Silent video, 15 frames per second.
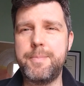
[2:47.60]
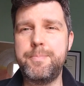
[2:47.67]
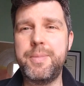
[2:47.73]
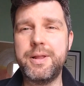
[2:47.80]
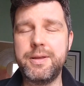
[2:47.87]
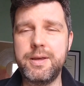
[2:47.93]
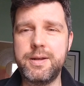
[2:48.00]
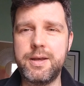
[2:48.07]

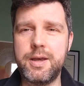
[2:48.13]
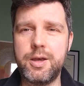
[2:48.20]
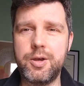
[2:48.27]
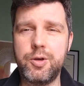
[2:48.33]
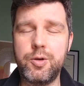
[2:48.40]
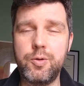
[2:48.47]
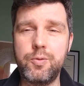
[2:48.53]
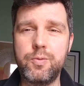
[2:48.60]

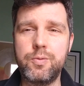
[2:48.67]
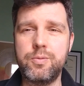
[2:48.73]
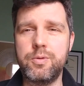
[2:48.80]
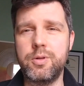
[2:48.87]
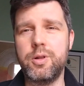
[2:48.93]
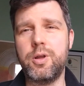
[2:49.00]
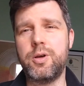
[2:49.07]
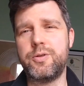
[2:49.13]
billionaire who
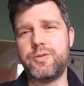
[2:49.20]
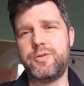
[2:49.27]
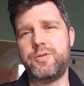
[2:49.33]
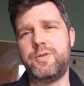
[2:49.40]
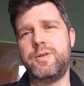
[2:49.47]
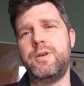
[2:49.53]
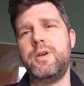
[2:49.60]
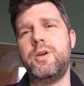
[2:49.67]

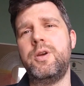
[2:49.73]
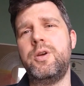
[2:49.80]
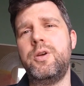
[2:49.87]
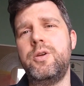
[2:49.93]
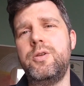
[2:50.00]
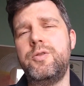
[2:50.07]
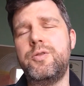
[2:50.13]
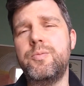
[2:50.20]
lost
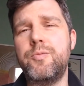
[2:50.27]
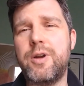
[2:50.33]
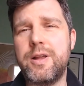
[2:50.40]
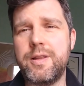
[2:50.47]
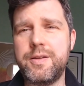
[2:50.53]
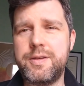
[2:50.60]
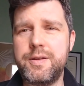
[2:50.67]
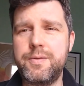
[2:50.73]
some
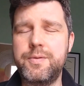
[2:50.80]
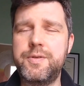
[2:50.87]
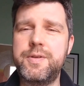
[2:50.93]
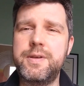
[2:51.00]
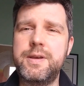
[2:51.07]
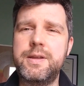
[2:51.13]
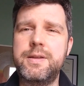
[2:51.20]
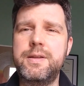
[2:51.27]

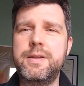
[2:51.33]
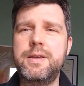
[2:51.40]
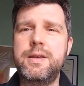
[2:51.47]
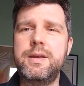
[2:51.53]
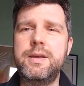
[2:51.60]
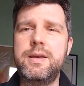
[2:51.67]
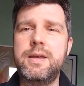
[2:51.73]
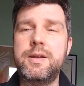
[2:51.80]
relatives in
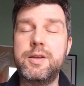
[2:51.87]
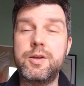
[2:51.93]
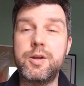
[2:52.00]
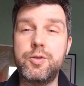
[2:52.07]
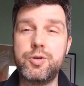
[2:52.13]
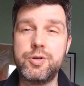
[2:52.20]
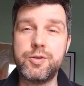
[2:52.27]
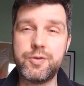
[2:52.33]
the Indian
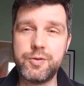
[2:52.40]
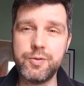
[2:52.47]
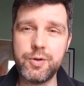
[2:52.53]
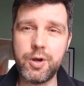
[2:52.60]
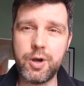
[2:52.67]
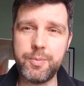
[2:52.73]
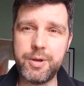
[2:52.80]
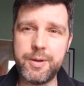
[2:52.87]
Ocean
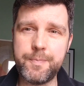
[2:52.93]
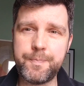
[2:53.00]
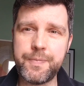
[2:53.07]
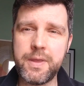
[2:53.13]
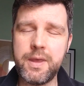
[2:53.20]
tsunami,